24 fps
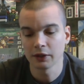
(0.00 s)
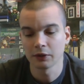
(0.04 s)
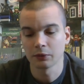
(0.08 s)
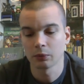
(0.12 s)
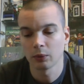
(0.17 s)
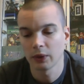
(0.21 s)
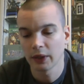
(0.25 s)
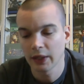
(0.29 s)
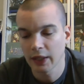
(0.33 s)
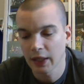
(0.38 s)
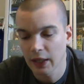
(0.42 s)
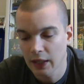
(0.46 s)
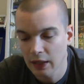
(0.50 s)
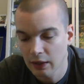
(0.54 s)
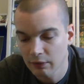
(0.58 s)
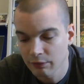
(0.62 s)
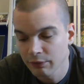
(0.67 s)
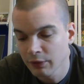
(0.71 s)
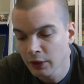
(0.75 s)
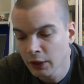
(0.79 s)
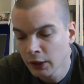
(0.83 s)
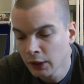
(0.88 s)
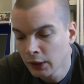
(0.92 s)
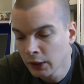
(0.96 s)
we
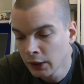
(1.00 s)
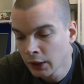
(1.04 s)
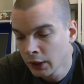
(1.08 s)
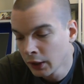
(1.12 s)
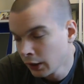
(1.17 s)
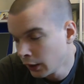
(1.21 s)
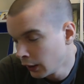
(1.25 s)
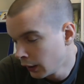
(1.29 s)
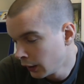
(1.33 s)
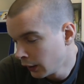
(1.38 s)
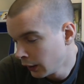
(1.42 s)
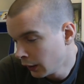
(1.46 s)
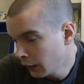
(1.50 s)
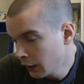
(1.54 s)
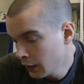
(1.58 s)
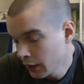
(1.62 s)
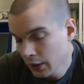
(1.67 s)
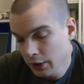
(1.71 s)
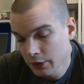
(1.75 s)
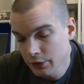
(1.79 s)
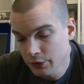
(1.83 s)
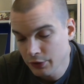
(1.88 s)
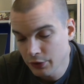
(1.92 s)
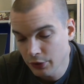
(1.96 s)
have
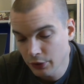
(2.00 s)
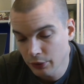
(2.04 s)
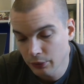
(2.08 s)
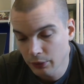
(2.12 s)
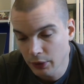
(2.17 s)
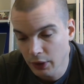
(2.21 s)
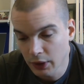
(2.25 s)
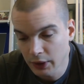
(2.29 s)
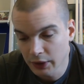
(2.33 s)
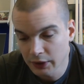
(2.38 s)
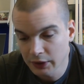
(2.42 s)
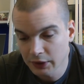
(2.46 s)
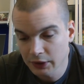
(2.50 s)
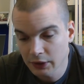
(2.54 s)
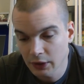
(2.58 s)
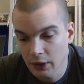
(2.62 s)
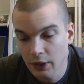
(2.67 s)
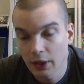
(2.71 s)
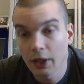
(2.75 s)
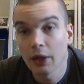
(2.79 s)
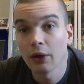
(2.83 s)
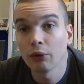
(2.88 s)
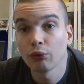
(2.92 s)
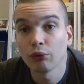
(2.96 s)
2 nice
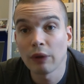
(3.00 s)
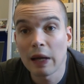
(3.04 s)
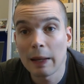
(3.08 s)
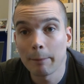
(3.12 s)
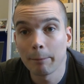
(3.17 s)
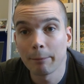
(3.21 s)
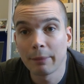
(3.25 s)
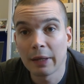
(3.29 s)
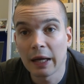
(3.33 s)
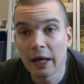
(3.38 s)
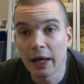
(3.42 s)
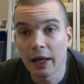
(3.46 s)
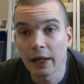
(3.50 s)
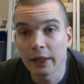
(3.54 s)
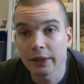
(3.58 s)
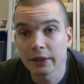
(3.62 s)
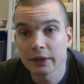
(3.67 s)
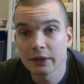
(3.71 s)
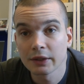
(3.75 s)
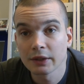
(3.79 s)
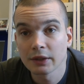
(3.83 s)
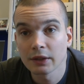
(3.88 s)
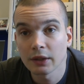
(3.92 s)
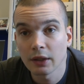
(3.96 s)
RAM
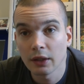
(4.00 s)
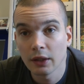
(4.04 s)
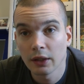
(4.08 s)
packs.